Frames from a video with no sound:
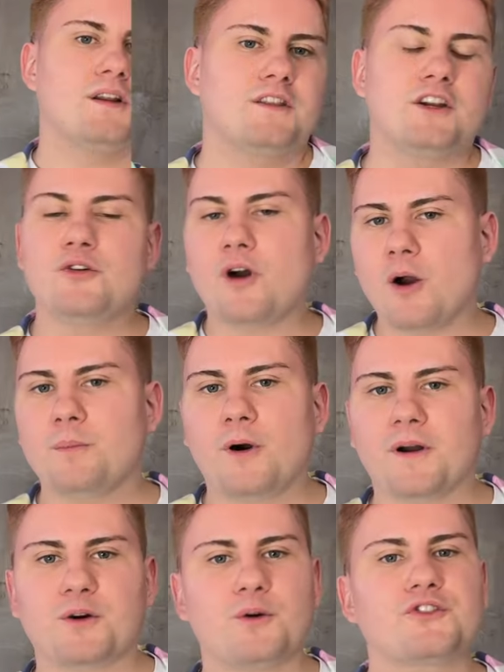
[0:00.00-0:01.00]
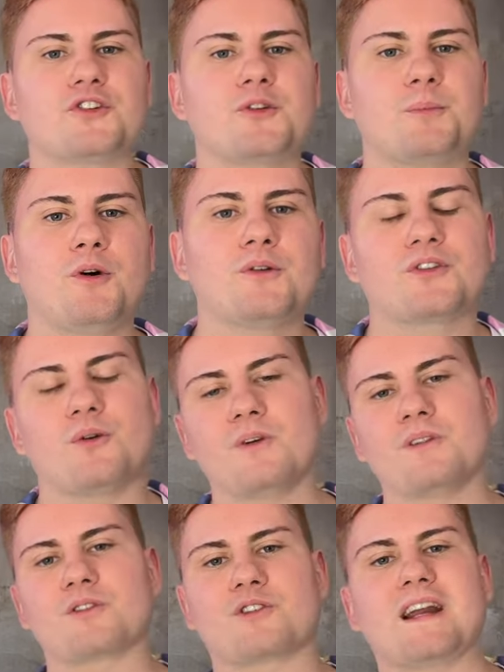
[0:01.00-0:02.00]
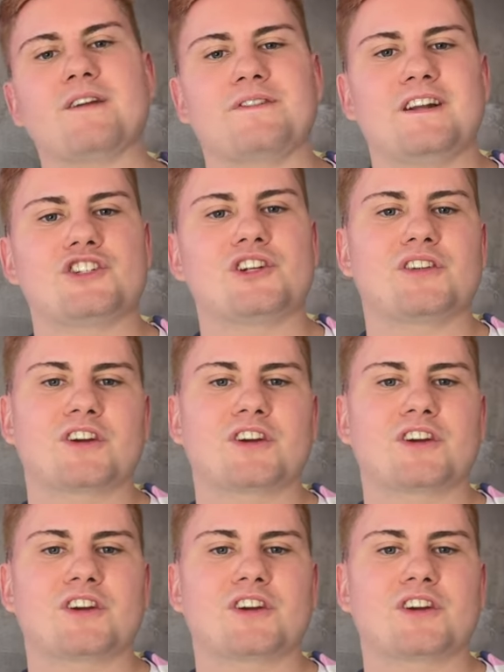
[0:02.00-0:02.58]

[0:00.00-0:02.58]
The new HomePod also supports all of the great features